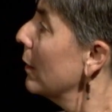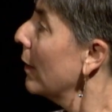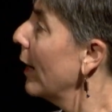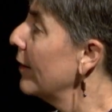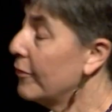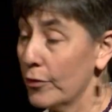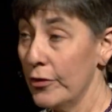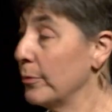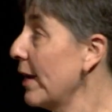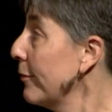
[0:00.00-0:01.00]
I have first
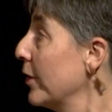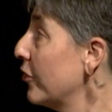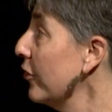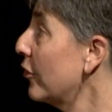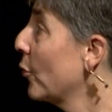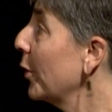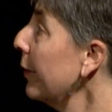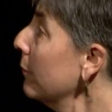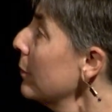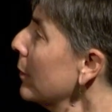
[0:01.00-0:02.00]
some definitions for
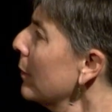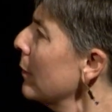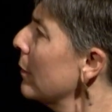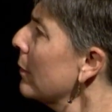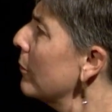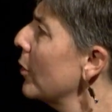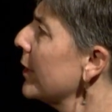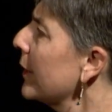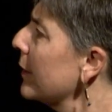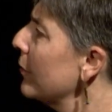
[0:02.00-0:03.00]
you. I want
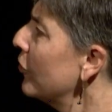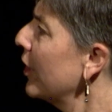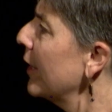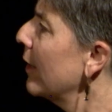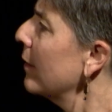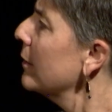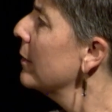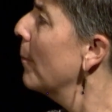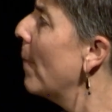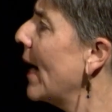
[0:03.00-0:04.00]
to share
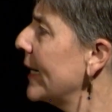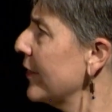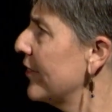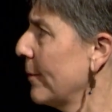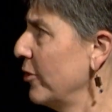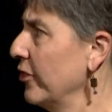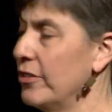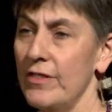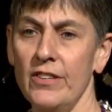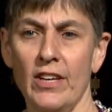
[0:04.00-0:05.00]
my conceptions
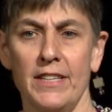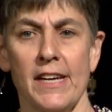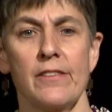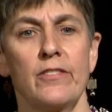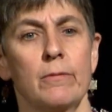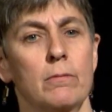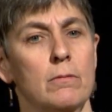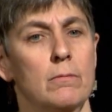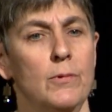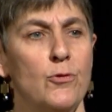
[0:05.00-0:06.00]
of these ideas
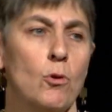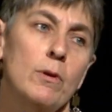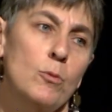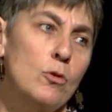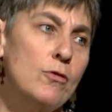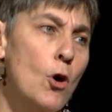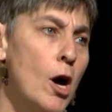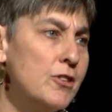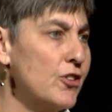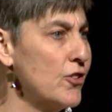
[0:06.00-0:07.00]
before we move
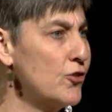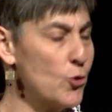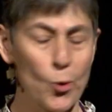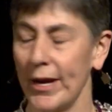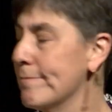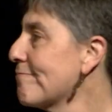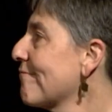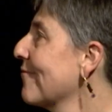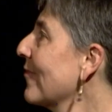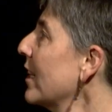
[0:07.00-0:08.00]
on to the story.
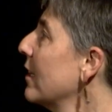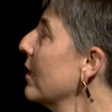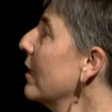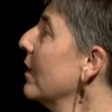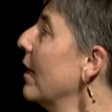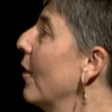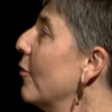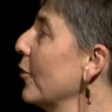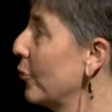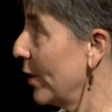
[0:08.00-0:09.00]

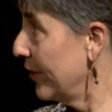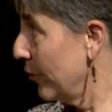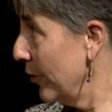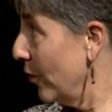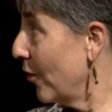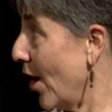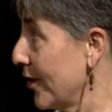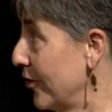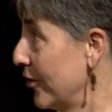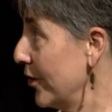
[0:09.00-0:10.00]
First, what is critical
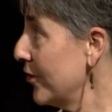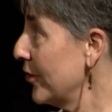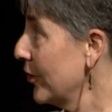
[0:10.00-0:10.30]
consciousness?